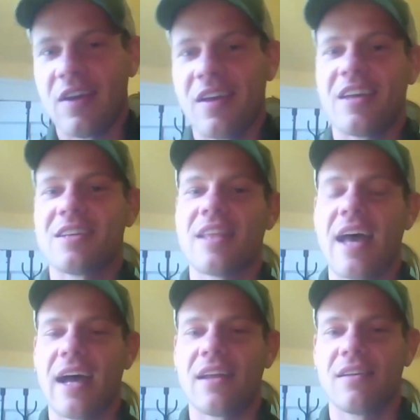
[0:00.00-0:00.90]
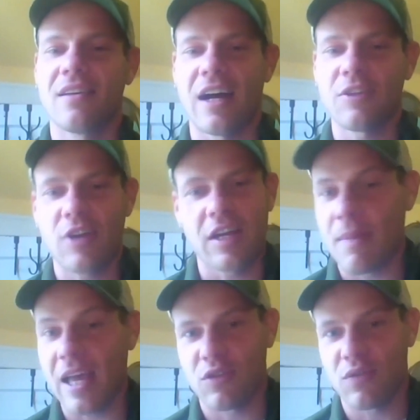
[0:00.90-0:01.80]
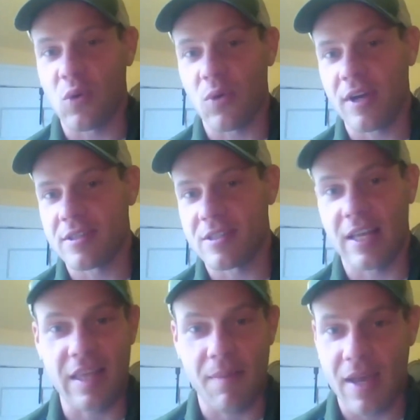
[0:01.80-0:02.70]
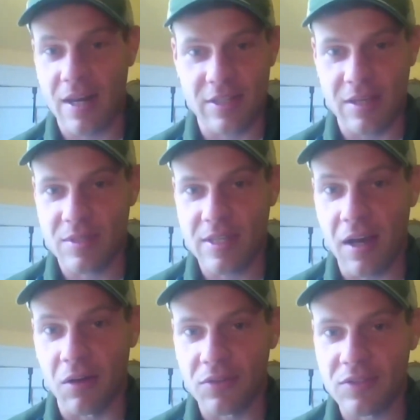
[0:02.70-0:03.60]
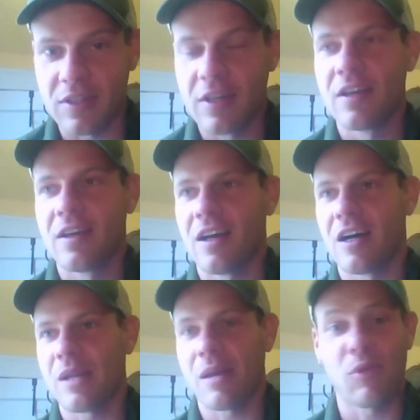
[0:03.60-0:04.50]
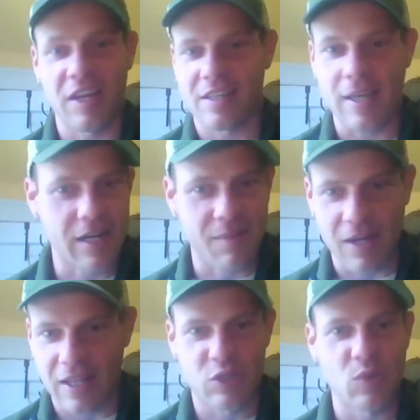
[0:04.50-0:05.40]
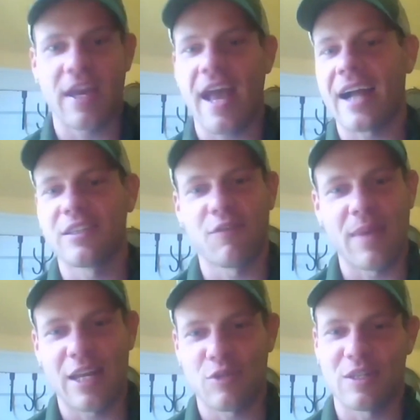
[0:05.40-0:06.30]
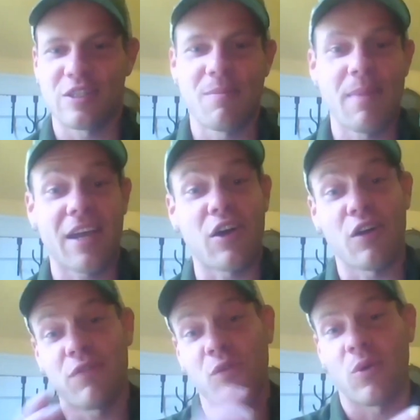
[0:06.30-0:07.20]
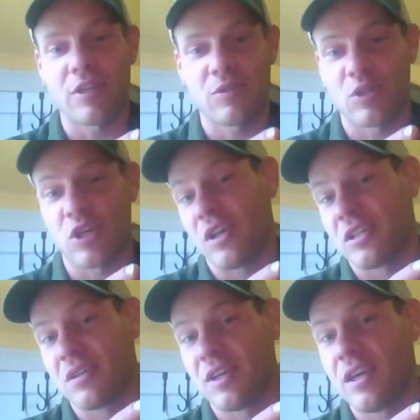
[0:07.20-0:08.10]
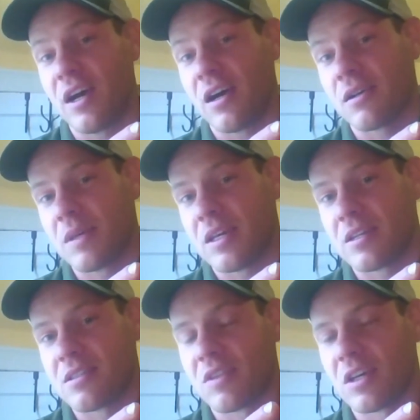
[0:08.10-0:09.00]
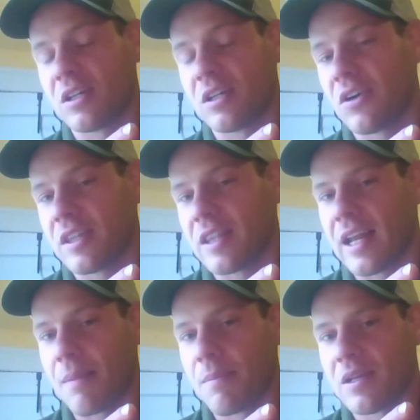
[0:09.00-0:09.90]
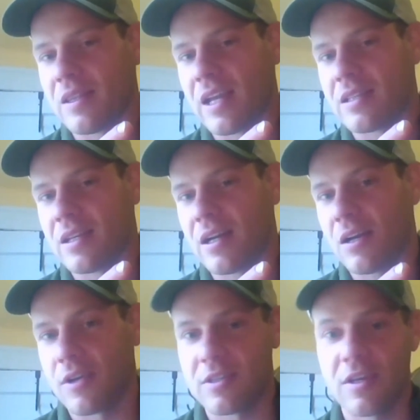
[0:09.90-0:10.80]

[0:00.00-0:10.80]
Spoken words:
is that I try to manage forests like they manage themselves. And I'm really excited about like doing active management to make our forests, which are relatively young because of the clearing that happened in the 1800s,